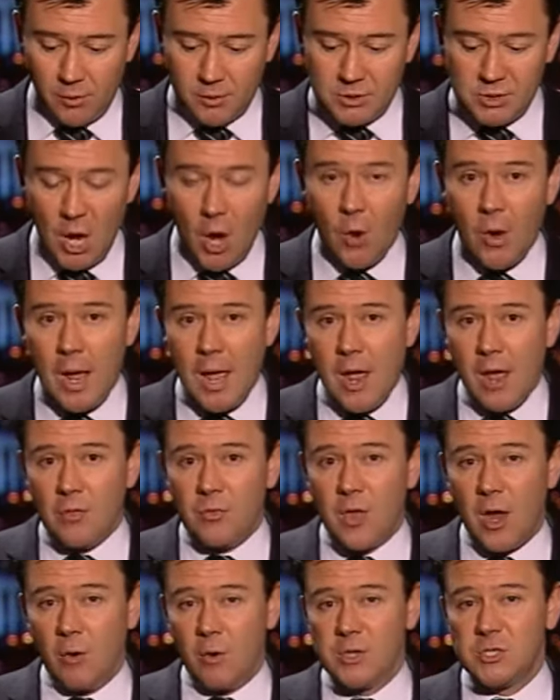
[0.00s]
So
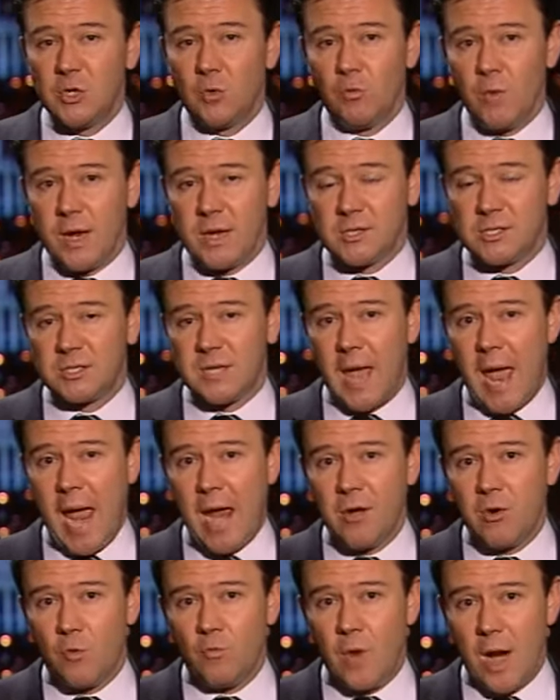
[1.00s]
there is a risk,
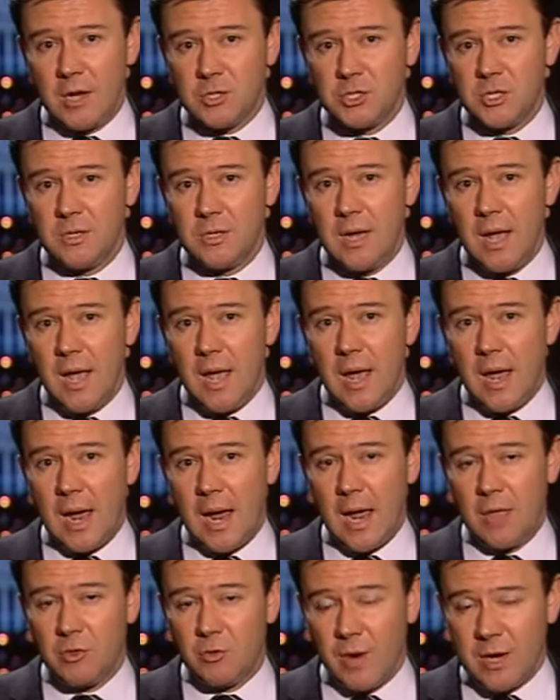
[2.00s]
and Russian,
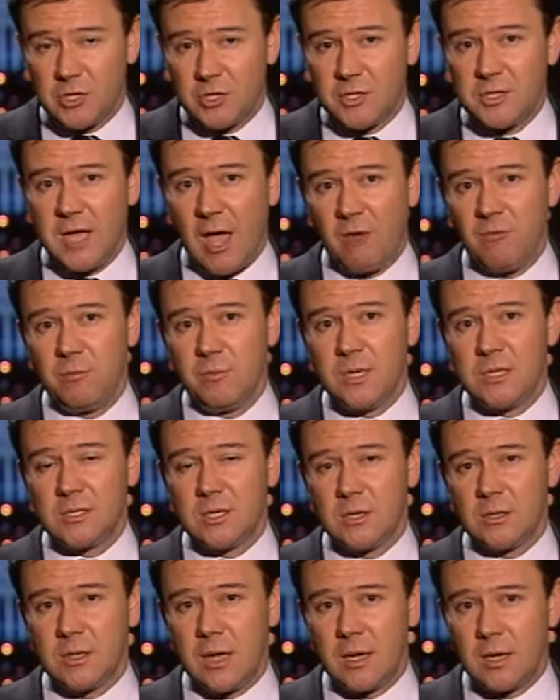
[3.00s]
uh, the Russian government,
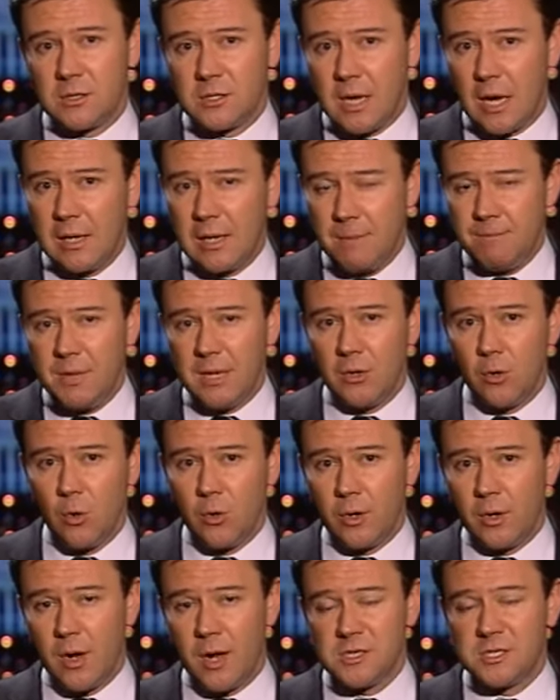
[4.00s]
uh, Olympic
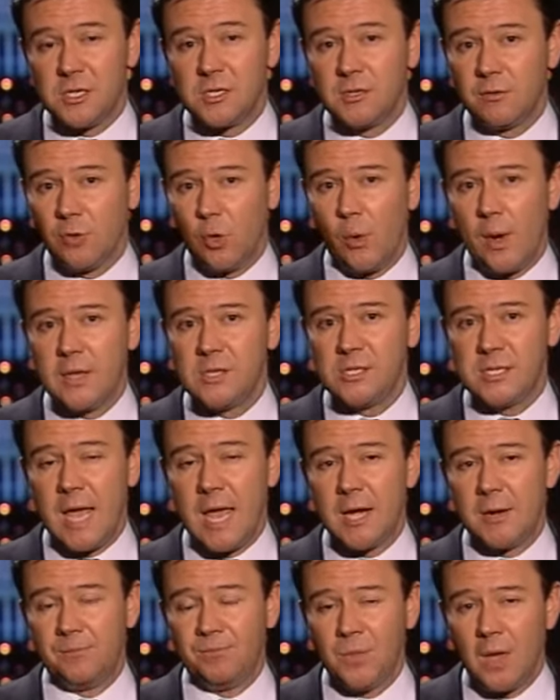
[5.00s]
organisers have always said